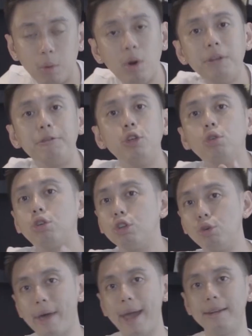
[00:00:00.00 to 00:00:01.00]
Now, what if you could
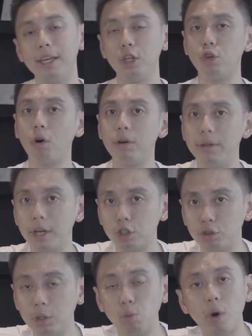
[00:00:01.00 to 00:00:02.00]
do that in your
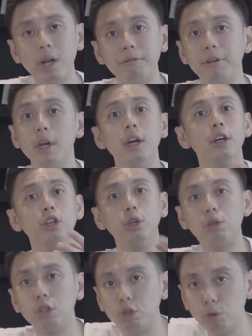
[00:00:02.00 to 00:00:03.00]
industry? What if
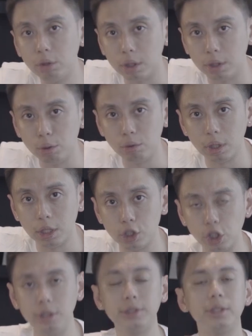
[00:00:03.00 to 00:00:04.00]
you could do the due
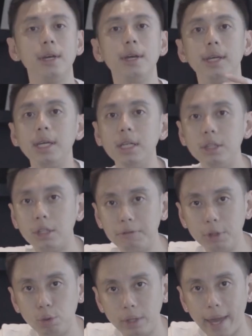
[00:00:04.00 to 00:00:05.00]
diligence,
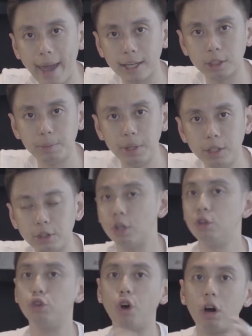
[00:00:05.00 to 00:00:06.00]
interview the experts,
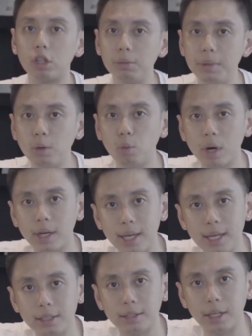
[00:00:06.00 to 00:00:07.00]
document what it
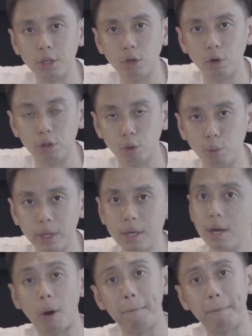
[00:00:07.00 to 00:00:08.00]
is that you're
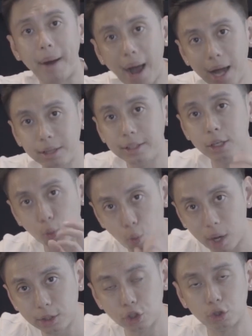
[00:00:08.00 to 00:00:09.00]
doing, compile it
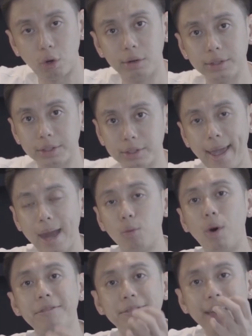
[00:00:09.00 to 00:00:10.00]
in one source,
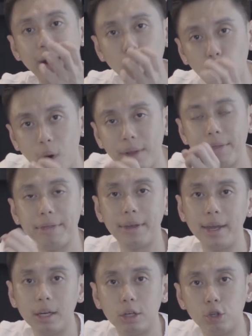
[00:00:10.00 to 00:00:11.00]
and what if that one
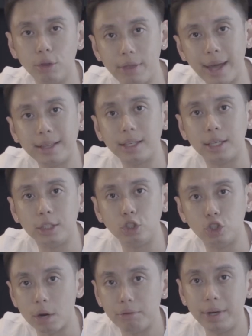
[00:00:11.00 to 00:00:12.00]
thing could then
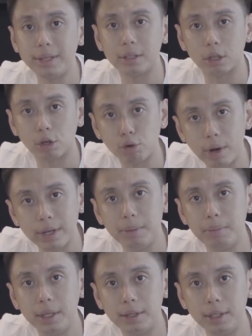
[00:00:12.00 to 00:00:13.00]
generate the
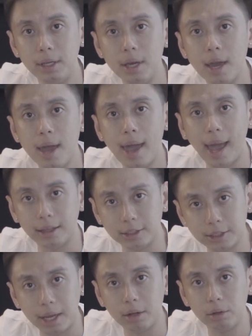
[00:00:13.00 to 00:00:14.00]
credibility and
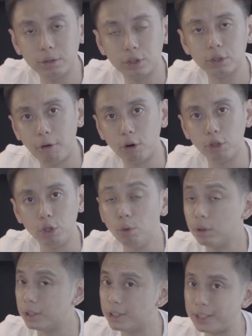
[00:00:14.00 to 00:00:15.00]
sales for
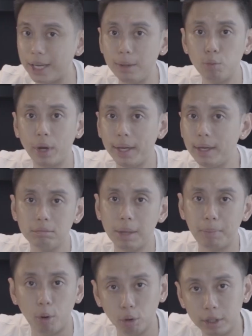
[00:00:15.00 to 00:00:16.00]
you the same way
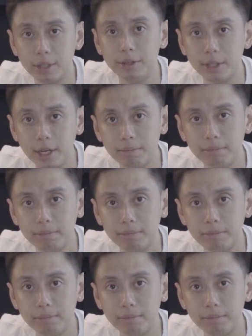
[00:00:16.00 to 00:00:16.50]
Napoleon did it?